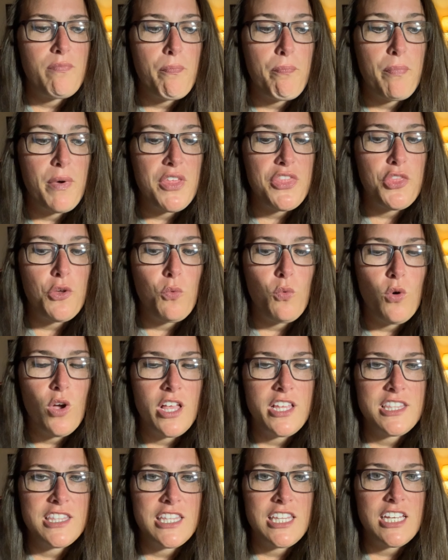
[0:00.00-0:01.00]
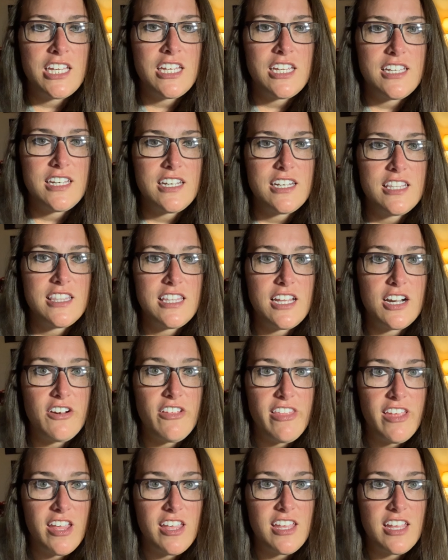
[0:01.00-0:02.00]
but the one that they're
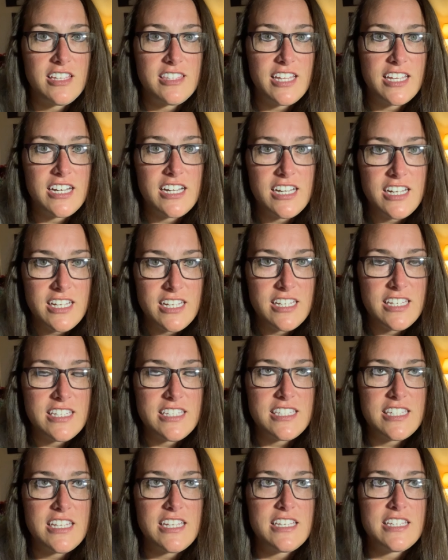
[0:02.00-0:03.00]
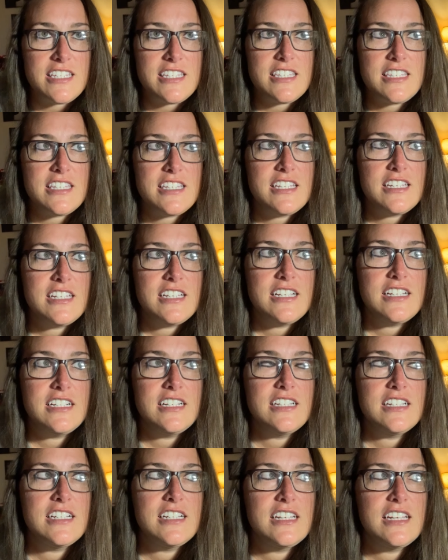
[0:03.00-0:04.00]
thinking that it is is,
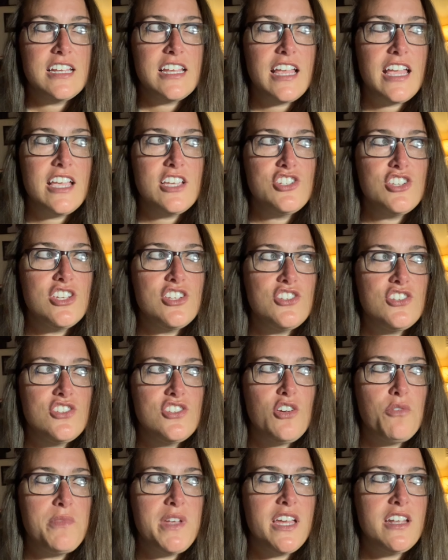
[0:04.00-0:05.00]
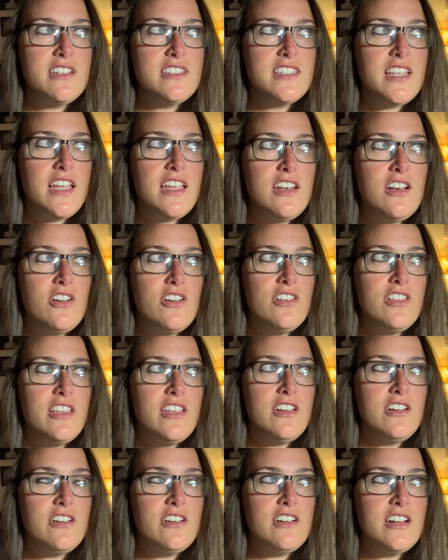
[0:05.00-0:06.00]
Ashley just told me how to say it
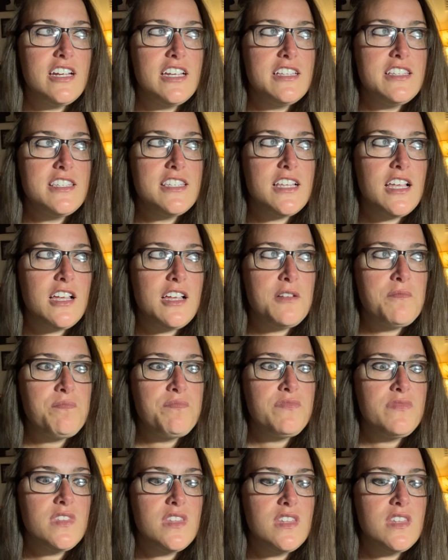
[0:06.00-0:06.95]
earlier, it's um,